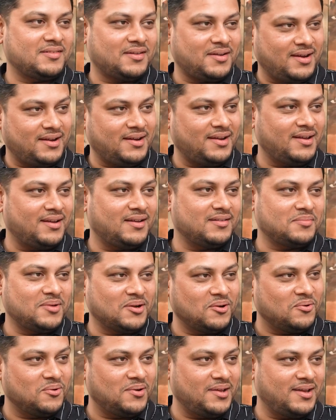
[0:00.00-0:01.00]
aralias,
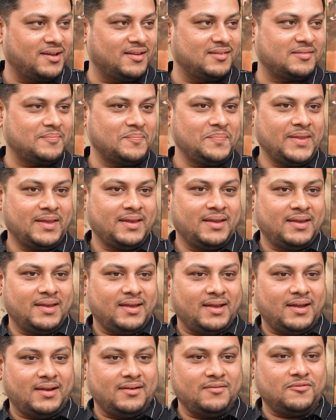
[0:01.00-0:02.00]
mongolias,
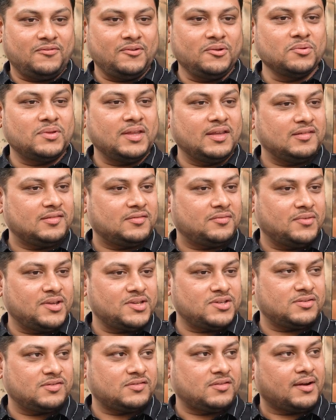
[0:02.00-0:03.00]
and few things
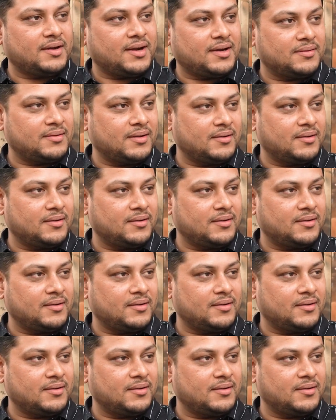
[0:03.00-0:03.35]
which stuck at